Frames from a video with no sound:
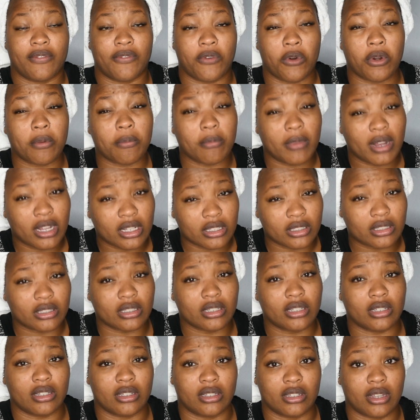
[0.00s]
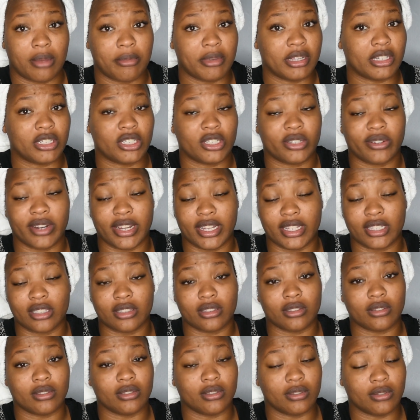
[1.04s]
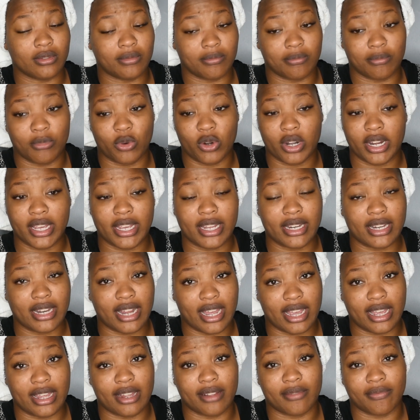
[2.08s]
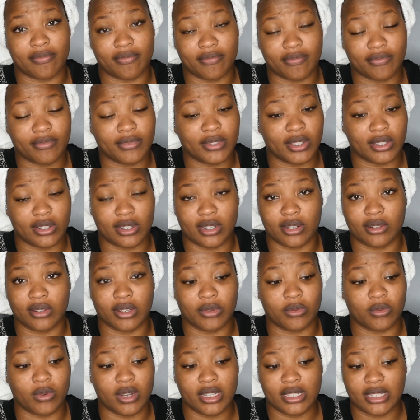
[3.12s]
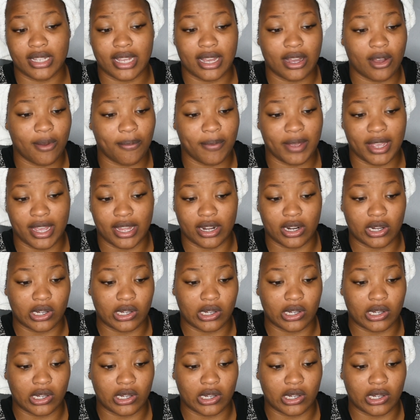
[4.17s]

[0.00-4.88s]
4 months, I mean, straight, morning and night. You know, it wasn't helping at